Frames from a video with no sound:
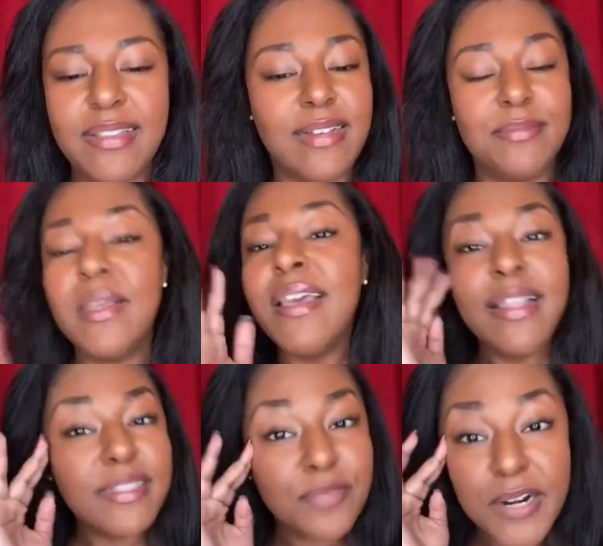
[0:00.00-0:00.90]
That's
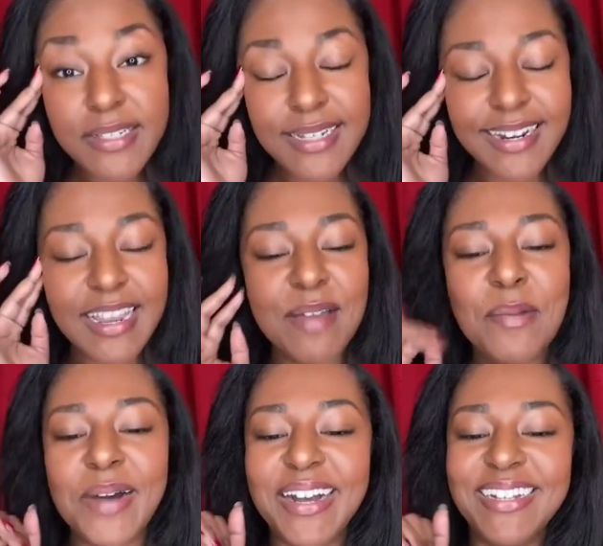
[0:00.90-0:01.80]
the first thing that came to
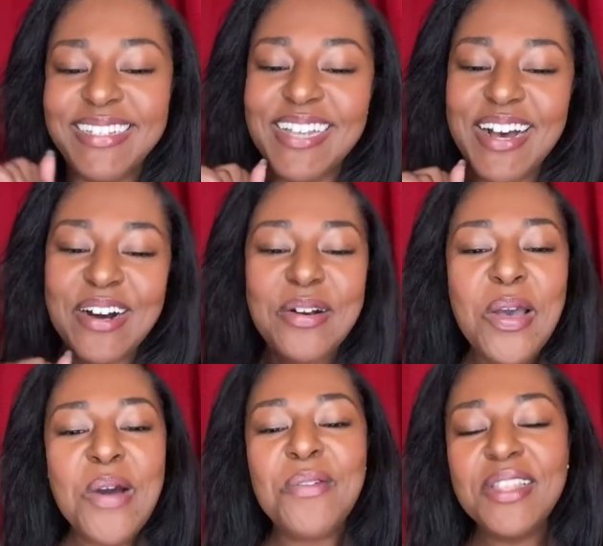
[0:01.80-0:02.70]
mind. So
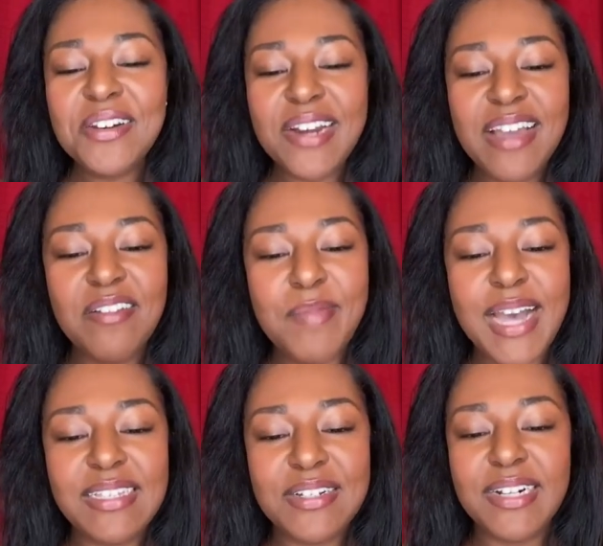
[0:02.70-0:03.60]
with creative
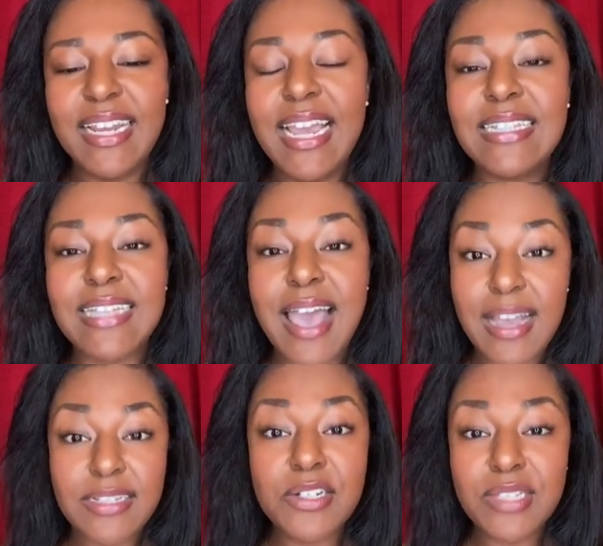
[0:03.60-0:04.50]
mastery, it's
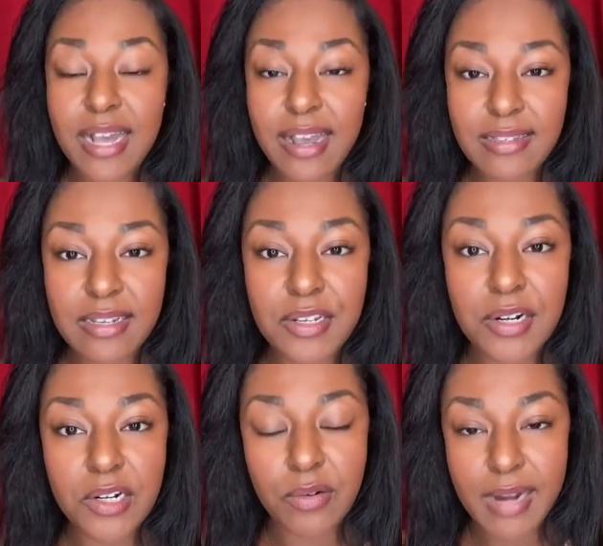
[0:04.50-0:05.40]
exercising
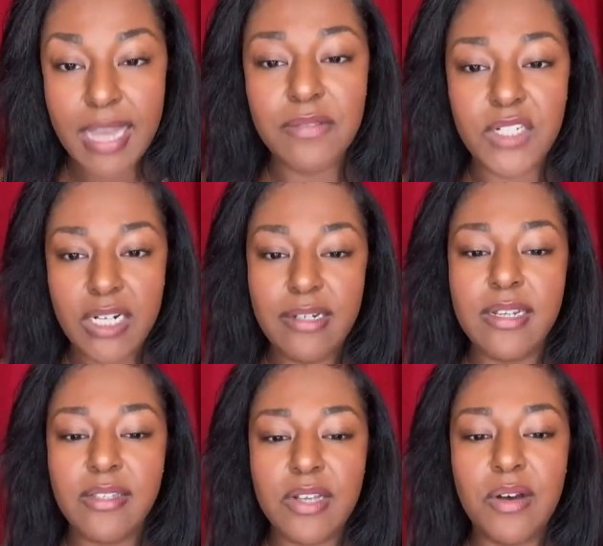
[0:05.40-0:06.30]
your creative
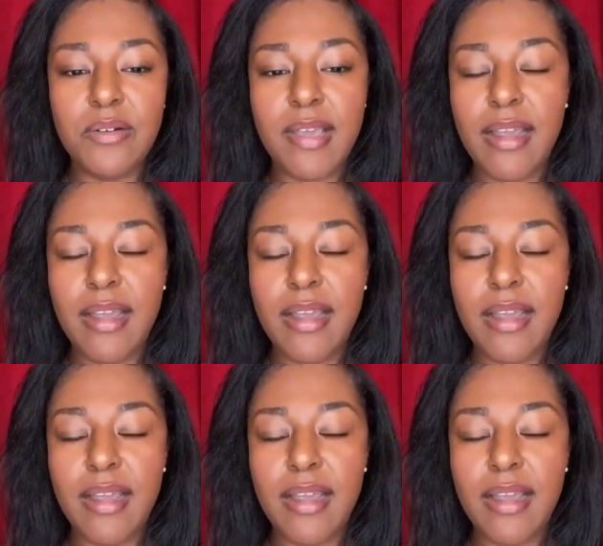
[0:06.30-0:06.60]
genius zone.